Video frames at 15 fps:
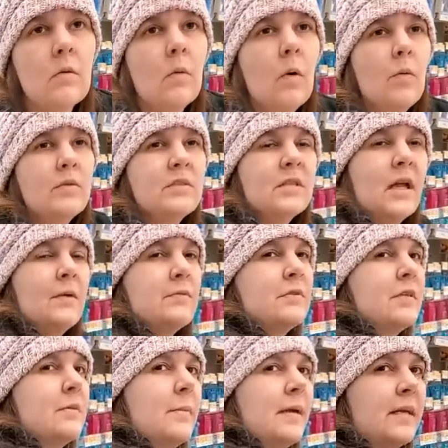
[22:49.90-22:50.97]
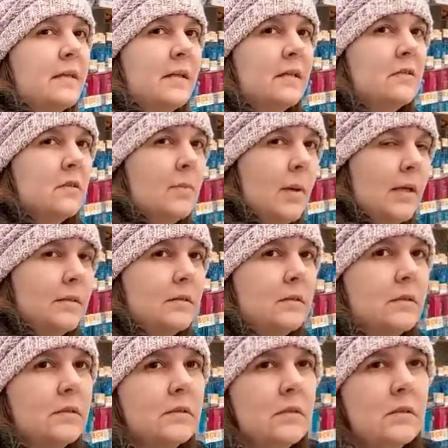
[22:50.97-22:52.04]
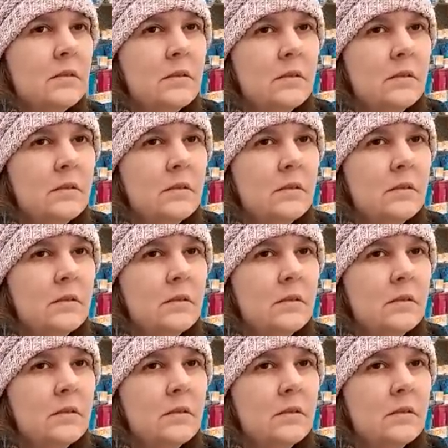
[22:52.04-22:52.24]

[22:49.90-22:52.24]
What was it I was gonna make that took buttons?